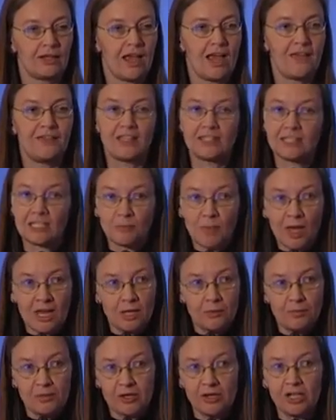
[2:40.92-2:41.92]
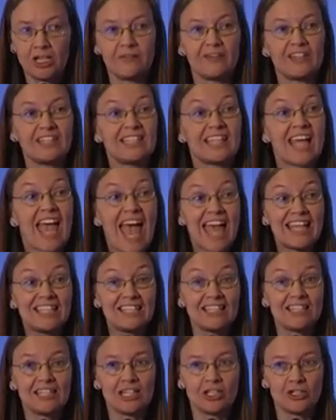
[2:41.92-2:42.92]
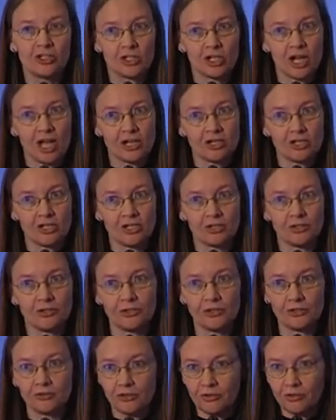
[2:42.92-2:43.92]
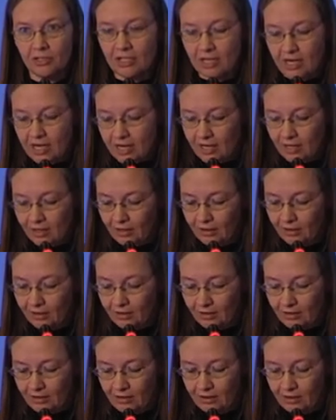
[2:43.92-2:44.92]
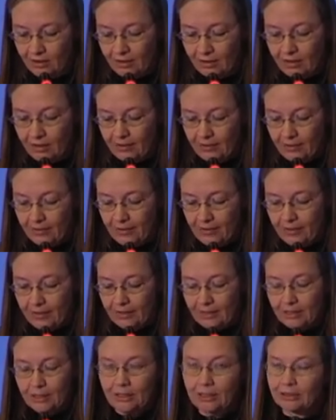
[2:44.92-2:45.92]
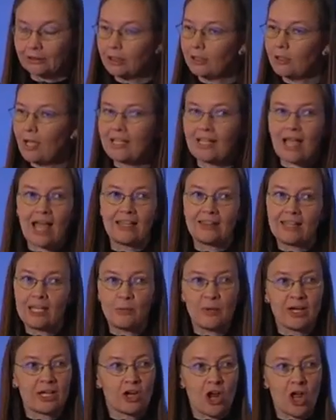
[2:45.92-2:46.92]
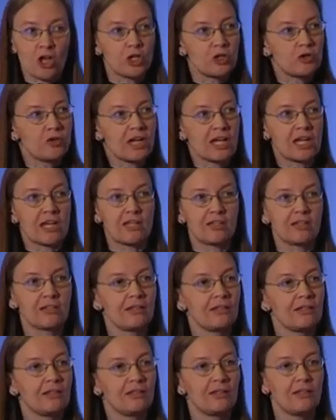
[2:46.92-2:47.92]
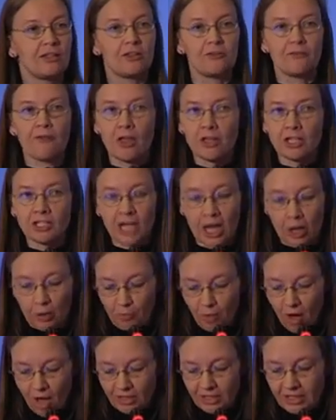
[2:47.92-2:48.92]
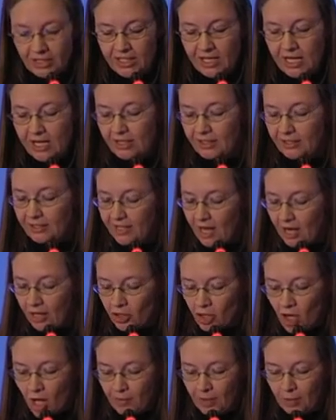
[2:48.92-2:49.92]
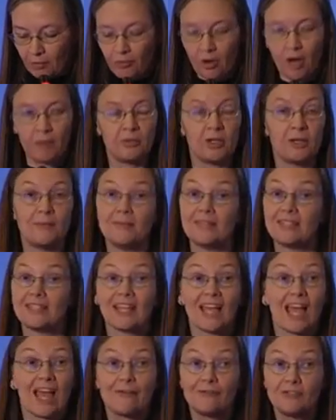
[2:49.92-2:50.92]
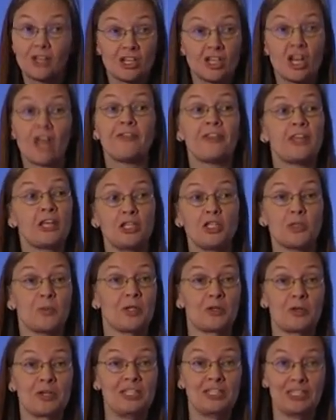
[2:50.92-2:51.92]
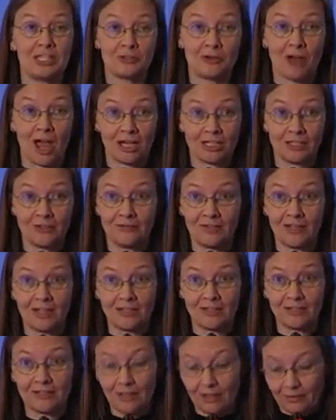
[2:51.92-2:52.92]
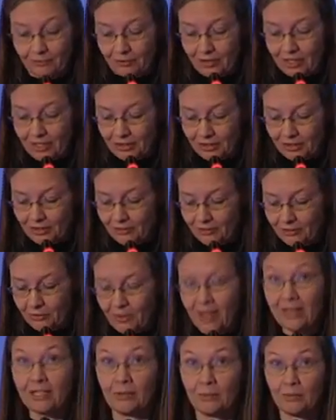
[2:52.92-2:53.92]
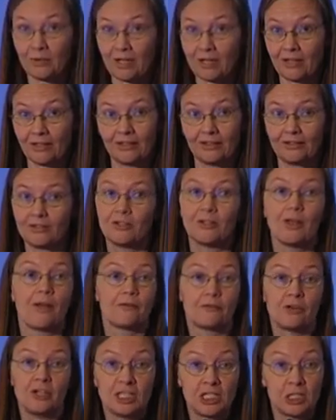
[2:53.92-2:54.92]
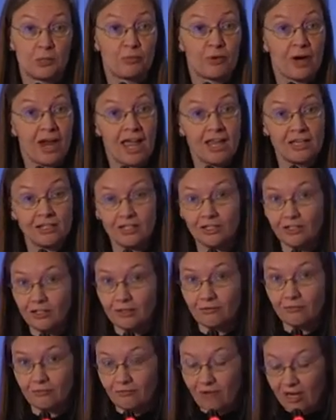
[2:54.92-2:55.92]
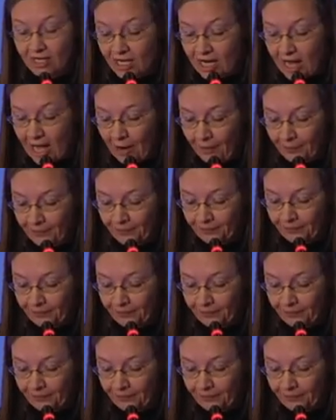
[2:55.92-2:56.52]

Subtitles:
And this has been a period of intense international scrutiny. I think we can all agree the volatile politics, the economic problems have done nothing to increase the attractiveness of Greece to anyone, of Greece's brand right now.